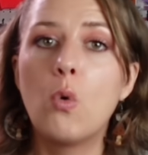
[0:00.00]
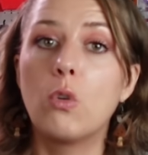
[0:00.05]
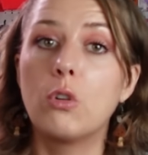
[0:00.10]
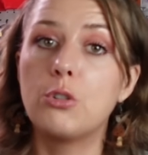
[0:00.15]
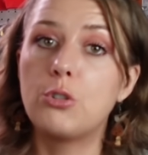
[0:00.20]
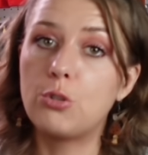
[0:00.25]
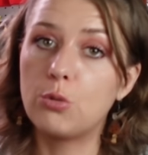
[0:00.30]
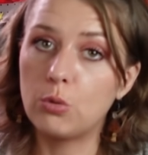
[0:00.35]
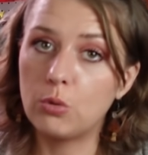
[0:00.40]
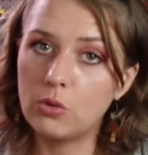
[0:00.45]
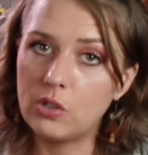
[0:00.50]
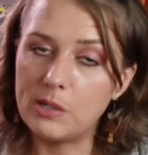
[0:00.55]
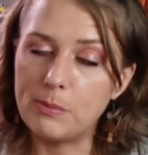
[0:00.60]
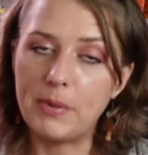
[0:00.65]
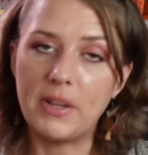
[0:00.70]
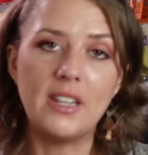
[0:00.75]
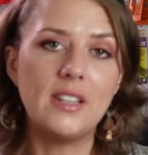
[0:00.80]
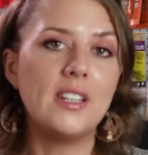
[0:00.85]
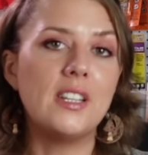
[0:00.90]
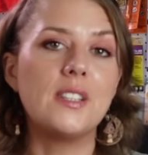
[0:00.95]
or jewelry
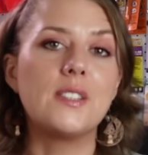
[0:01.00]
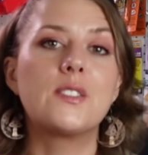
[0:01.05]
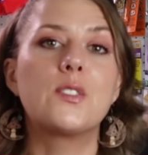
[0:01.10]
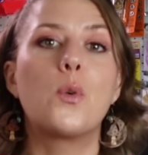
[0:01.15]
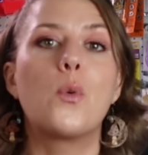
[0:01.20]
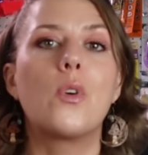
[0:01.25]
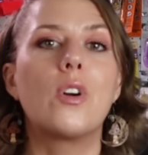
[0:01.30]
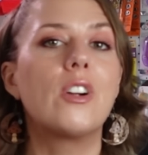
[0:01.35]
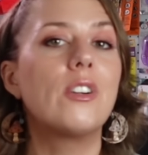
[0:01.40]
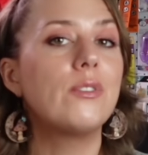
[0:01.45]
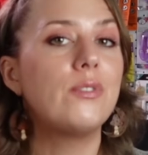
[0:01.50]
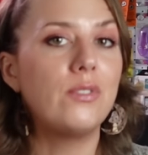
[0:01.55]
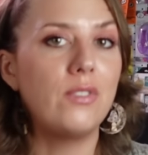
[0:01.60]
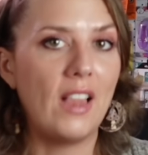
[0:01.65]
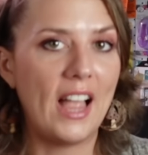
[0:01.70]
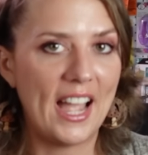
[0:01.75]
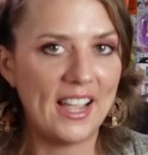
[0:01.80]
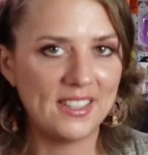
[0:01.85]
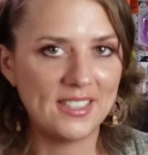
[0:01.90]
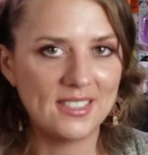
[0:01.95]
pendants or
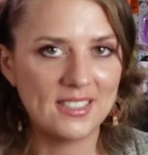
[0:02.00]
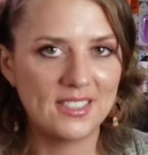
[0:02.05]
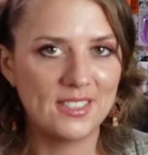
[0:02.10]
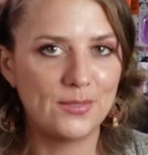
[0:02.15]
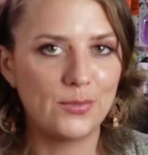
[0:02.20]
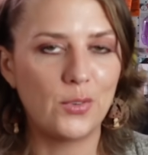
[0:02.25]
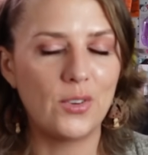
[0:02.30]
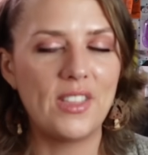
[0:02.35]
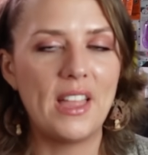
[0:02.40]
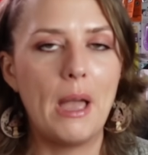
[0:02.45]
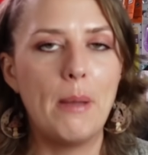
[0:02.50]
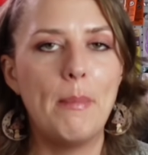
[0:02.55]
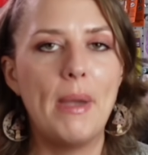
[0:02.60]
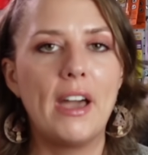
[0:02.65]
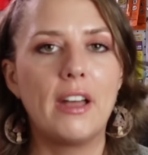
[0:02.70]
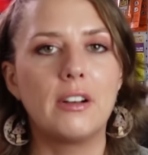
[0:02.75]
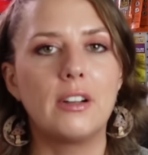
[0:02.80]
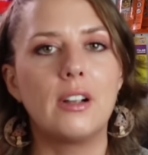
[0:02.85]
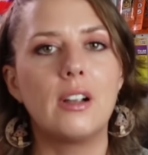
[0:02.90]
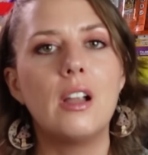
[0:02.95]
flasks for that
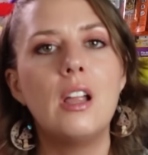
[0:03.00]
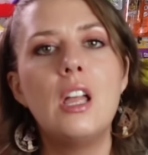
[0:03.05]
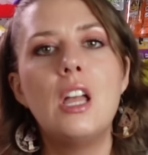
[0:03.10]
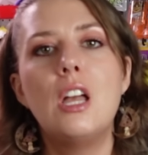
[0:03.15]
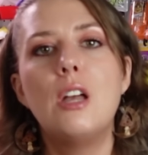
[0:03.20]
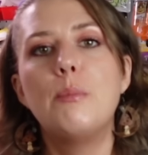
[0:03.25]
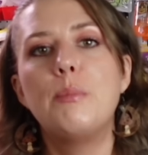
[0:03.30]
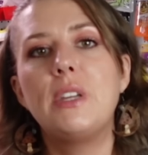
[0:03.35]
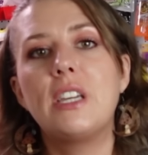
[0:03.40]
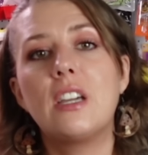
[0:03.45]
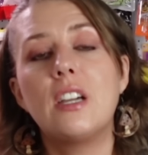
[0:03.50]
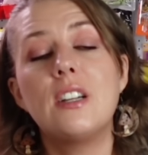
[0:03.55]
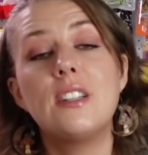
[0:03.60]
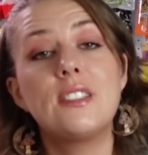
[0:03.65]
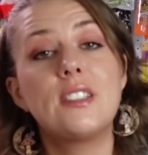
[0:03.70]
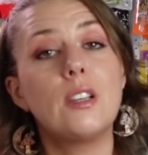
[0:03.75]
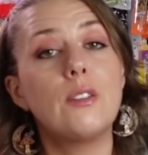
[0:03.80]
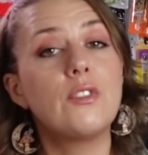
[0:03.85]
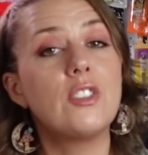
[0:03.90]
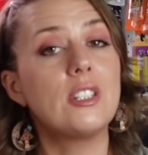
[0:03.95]
matter?
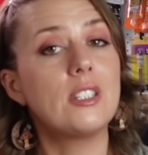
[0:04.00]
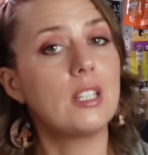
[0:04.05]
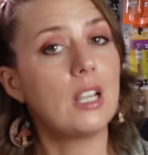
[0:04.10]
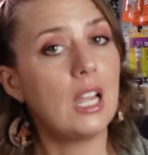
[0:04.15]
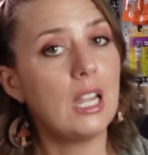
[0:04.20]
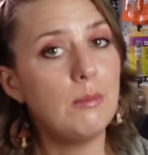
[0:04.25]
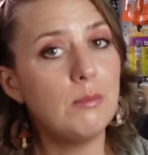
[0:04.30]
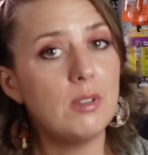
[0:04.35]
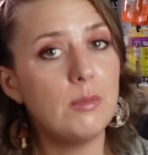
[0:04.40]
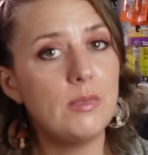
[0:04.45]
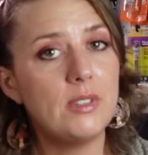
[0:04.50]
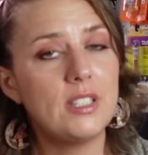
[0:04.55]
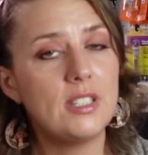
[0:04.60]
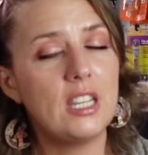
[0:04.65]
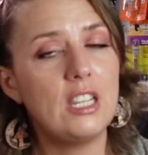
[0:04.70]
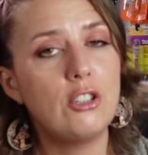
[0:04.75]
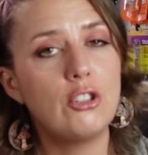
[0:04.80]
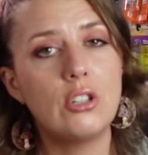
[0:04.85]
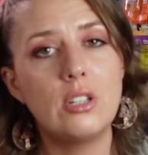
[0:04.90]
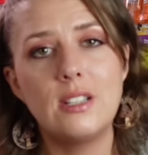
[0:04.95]
Because of the time
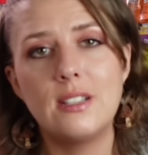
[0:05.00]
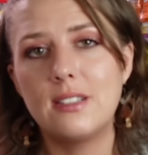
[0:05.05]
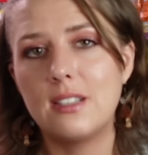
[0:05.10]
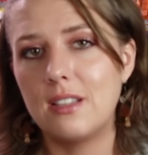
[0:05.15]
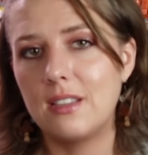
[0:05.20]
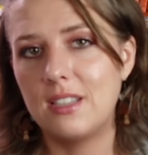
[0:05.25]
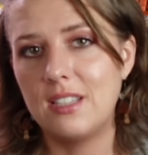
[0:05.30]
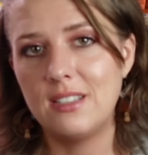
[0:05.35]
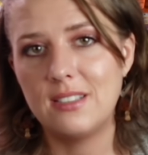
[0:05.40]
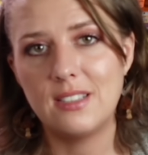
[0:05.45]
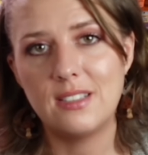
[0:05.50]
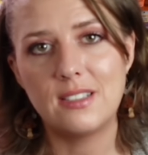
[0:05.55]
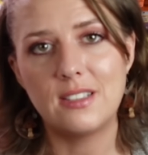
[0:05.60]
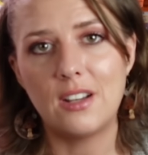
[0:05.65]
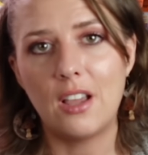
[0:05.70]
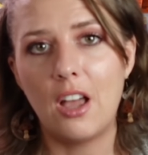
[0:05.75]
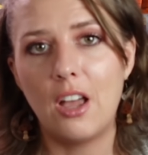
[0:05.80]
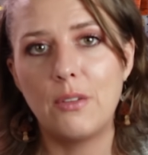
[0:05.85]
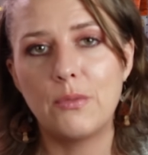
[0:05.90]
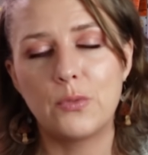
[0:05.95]
limitations, this is
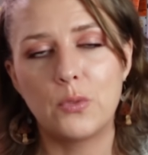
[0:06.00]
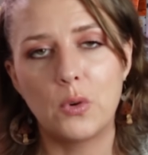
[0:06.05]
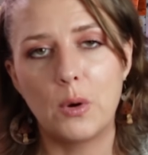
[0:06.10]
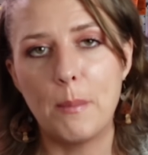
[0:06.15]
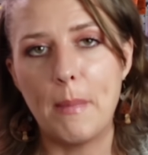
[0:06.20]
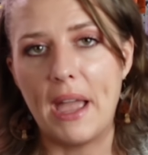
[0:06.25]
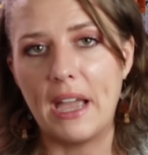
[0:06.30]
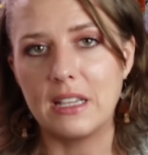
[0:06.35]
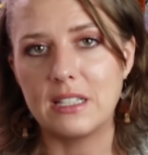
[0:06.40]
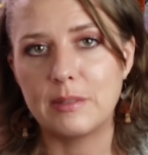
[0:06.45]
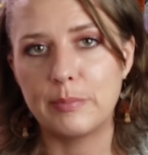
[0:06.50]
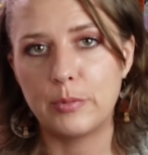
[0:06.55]
not for mass